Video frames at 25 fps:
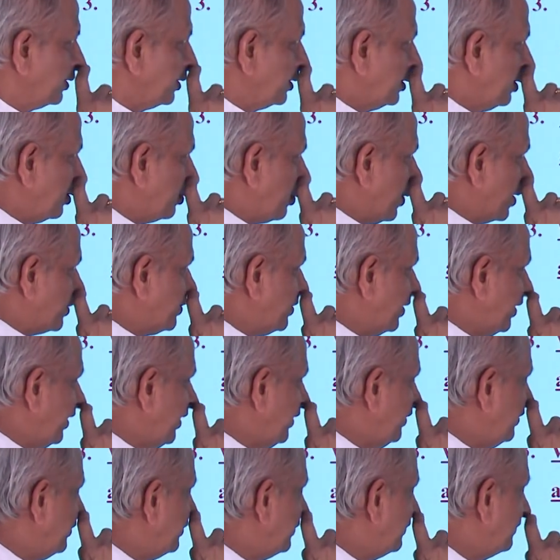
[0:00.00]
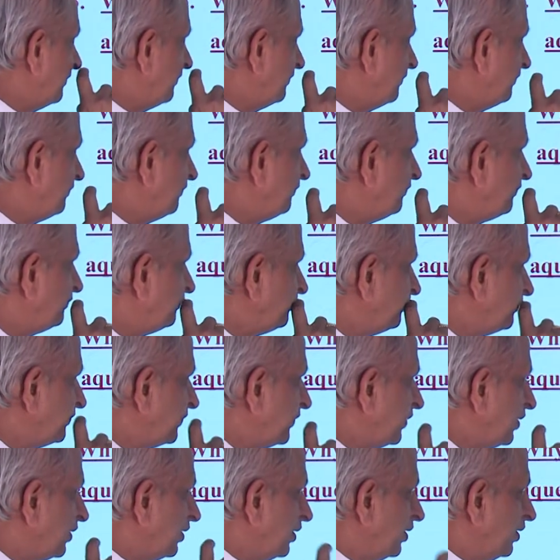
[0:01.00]
Now question is,
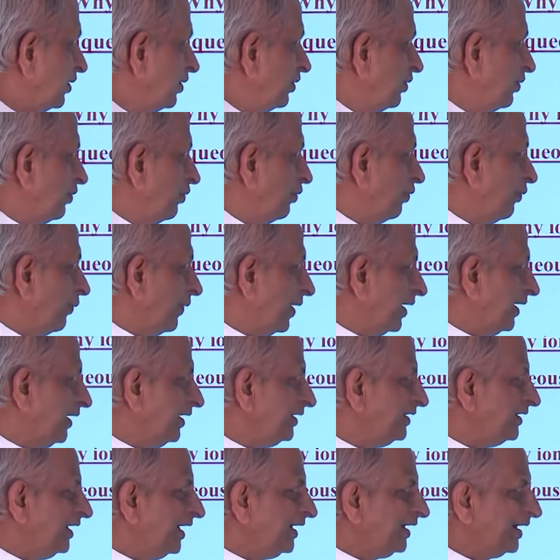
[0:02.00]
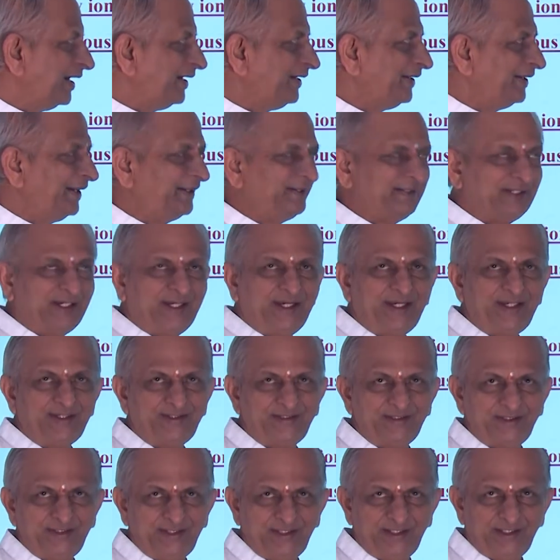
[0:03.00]
why they conduct
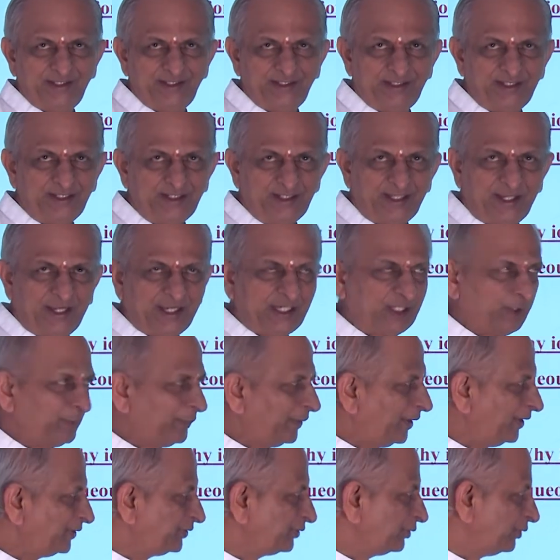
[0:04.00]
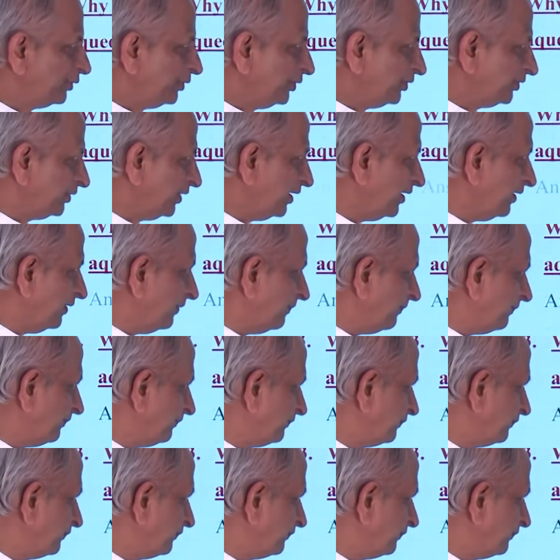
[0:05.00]
electricity in aqueous solution?